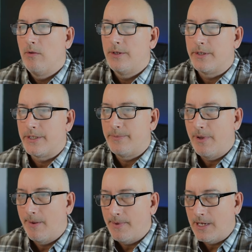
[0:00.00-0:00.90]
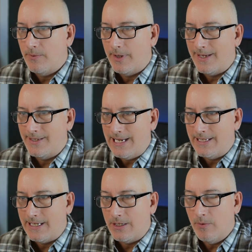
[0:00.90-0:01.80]
to spin up each one of these
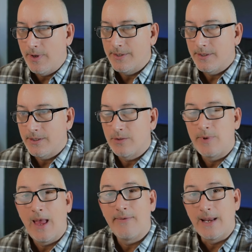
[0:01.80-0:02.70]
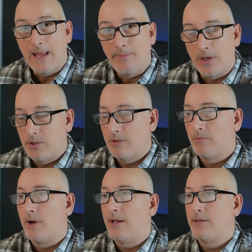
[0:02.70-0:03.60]
EC2 instances, we have an image,
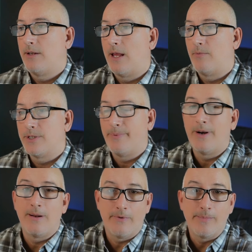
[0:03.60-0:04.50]
right? And we're spinning it up from an